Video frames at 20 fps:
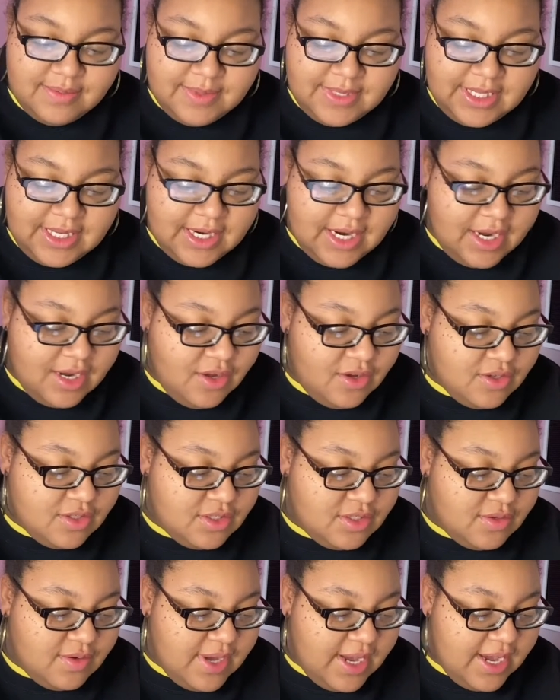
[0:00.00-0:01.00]
But then I
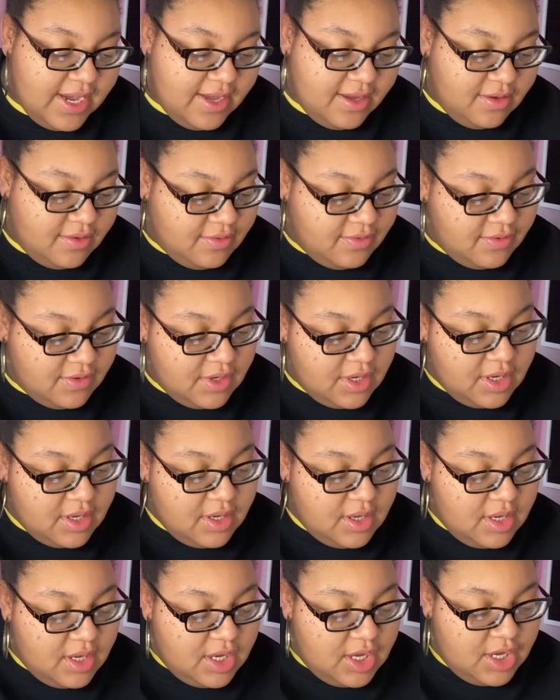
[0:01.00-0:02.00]
also have
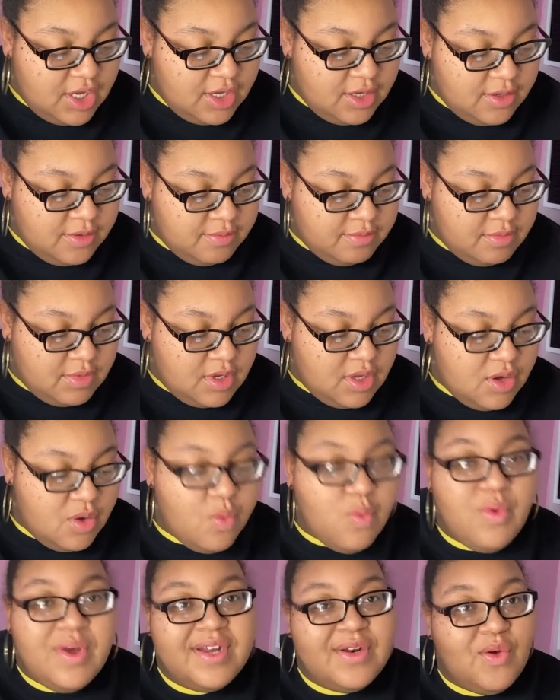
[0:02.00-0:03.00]

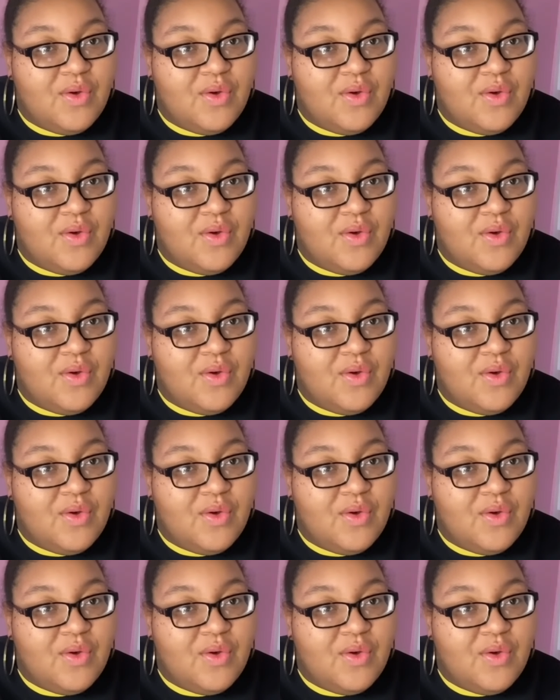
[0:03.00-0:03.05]
one